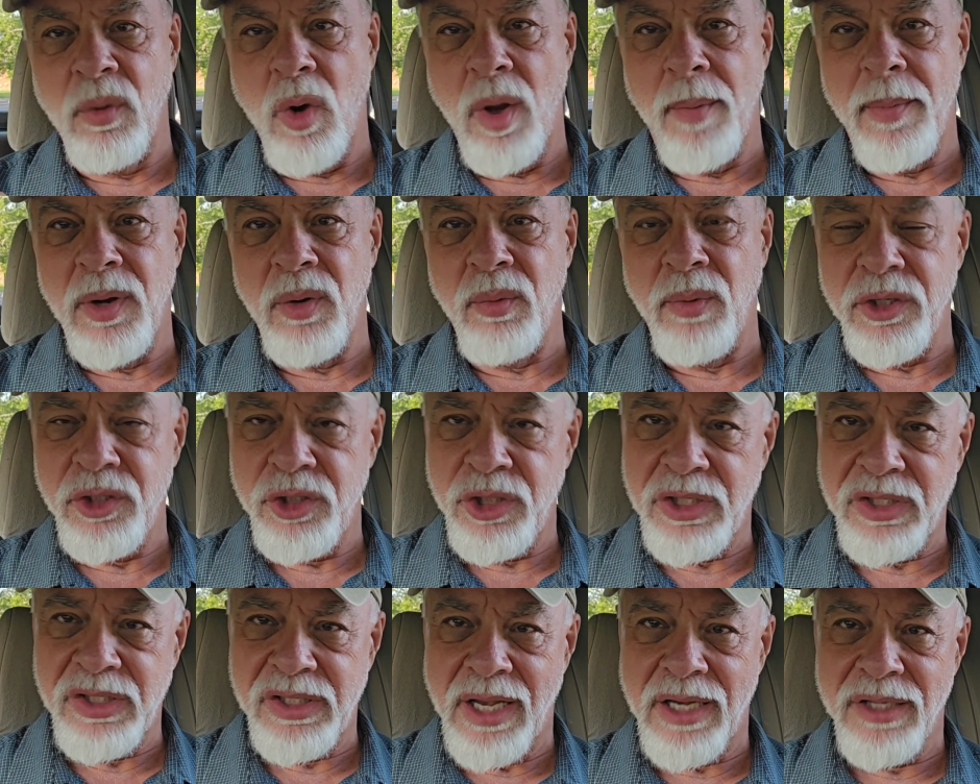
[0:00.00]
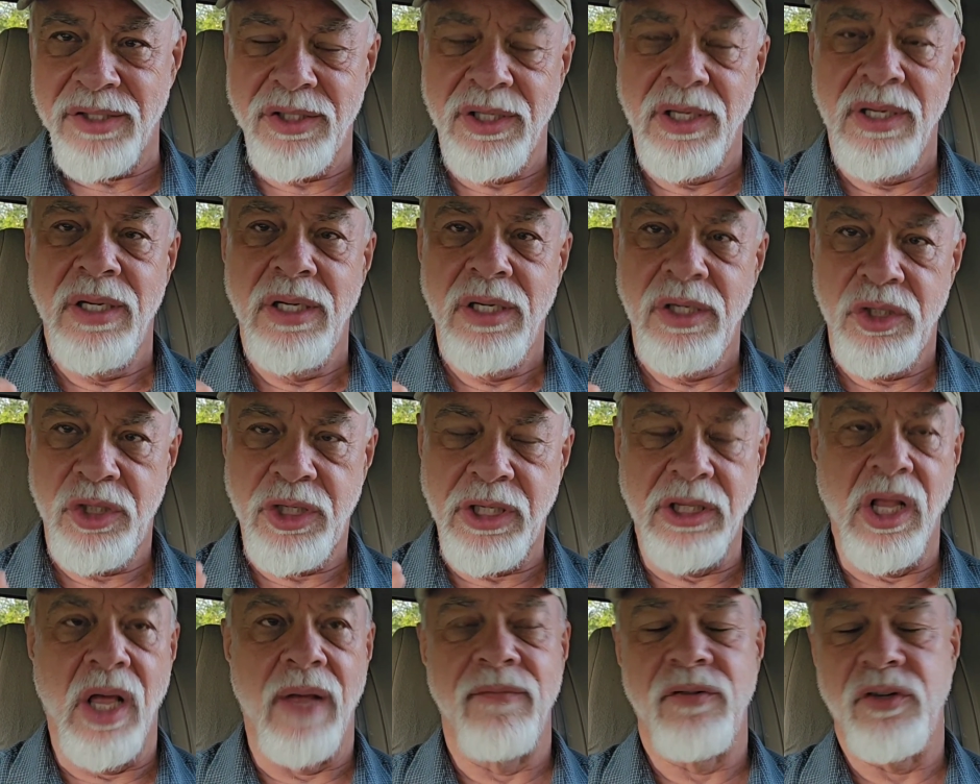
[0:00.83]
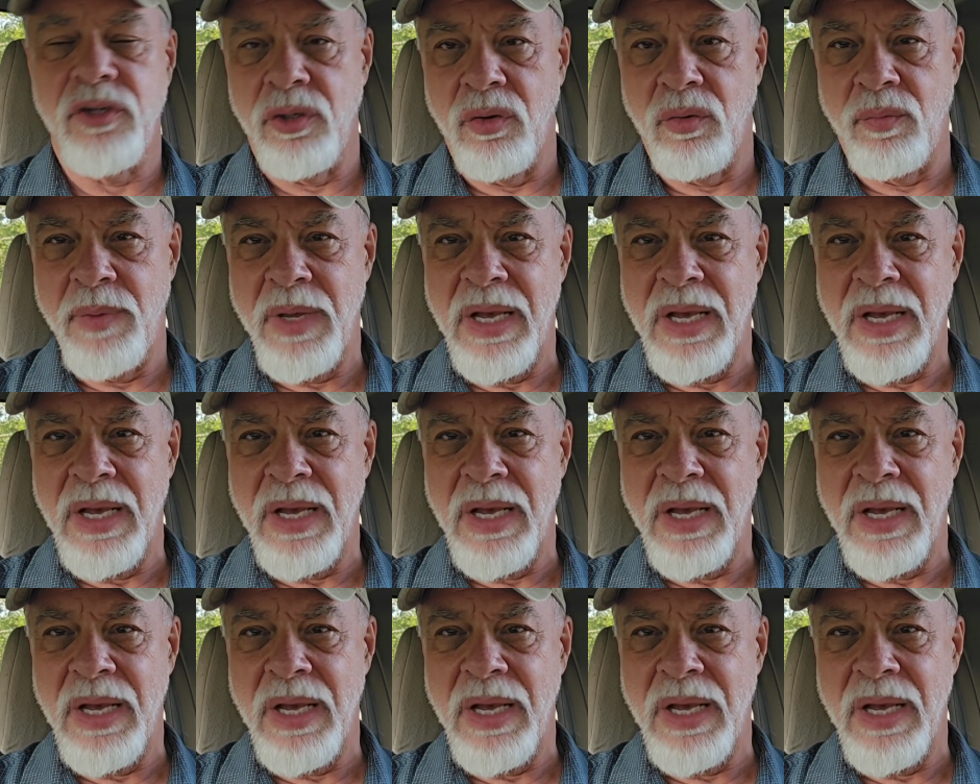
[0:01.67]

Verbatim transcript: woman when she says she loves you,